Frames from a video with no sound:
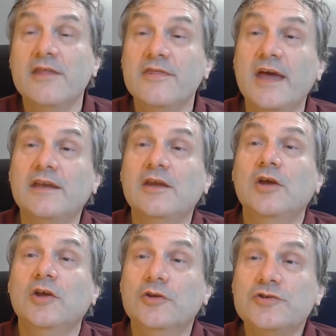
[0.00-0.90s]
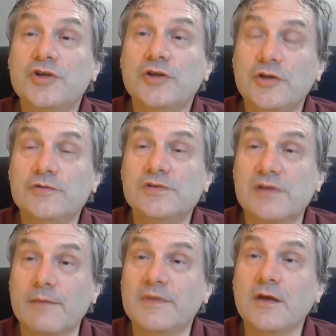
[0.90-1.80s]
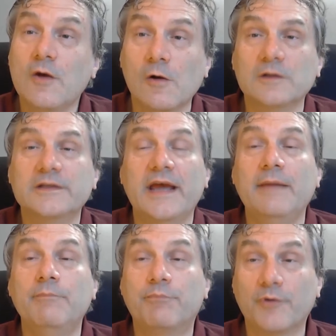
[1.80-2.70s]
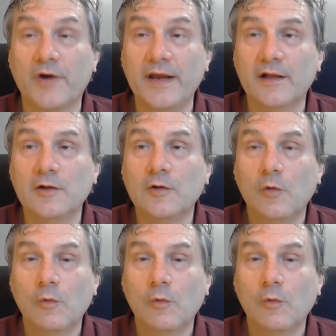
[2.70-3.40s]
Then you should use something called a Braille